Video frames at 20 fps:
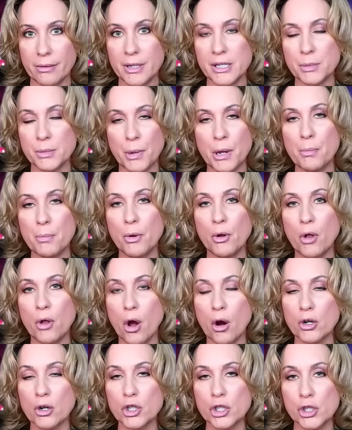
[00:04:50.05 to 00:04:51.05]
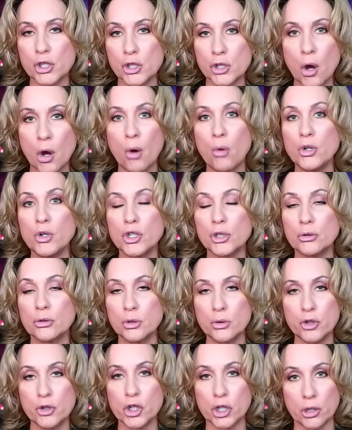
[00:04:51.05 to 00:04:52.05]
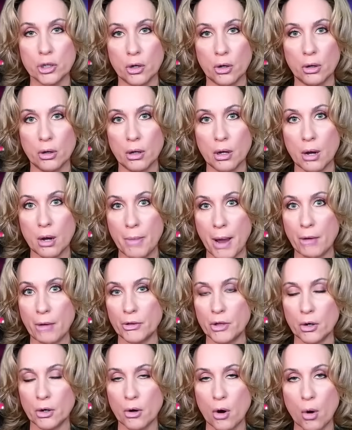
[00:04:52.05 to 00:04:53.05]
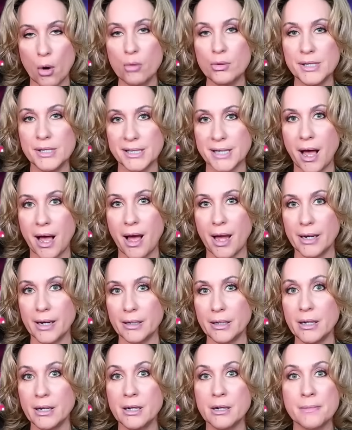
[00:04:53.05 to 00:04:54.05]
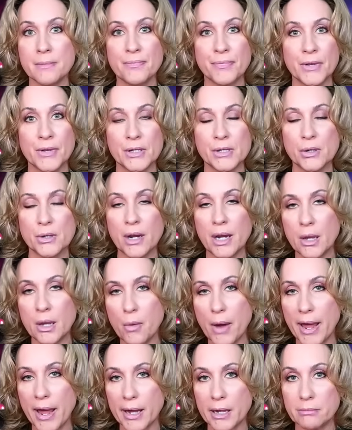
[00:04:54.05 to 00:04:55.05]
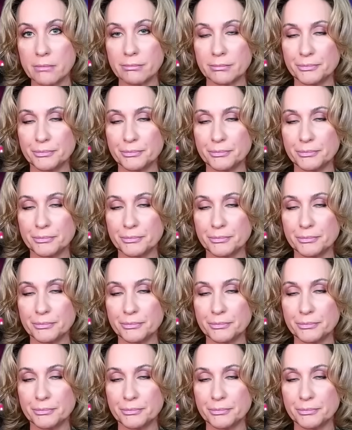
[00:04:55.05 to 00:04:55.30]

These people are so delusional about their own side. So, anyway,